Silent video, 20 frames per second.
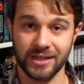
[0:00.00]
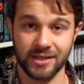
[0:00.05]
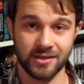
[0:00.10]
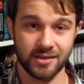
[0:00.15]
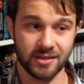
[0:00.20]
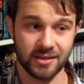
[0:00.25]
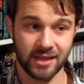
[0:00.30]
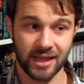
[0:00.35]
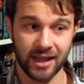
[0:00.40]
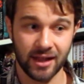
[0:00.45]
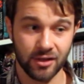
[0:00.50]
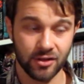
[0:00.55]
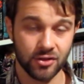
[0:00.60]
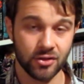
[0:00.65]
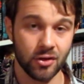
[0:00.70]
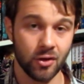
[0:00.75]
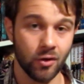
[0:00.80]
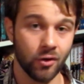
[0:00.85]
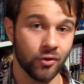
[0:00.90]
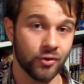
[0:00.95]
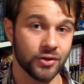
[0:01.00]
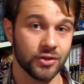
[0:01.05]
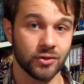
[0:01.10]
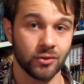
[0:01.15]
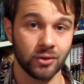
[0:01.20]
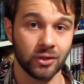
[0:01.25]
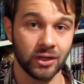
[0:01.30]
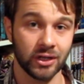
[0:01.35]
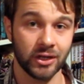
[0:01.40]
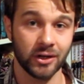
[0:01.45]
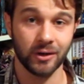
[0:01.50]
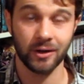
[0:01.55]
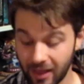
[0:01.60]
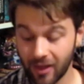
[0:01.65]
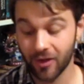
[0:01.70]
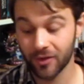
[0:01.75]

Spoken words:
It's like so crystal clear.